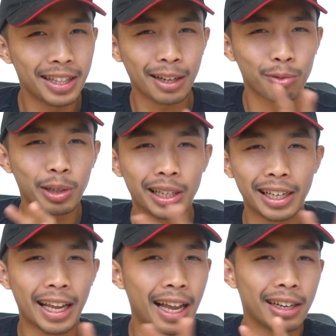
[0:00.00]
With that weird
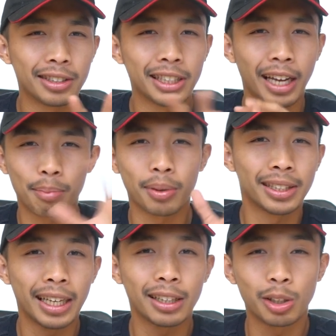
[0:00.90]
analogy, I
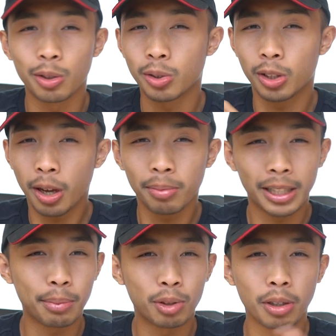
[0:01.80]
present to you some
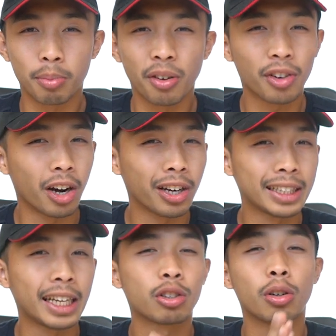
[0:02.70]
tips to improve your
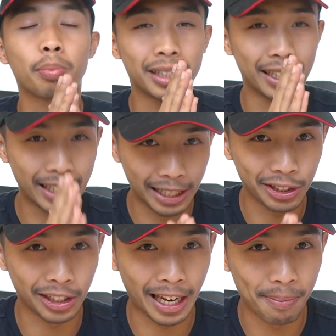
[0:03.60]
architectural
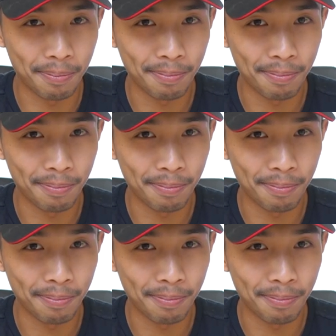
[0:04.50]
presentation game.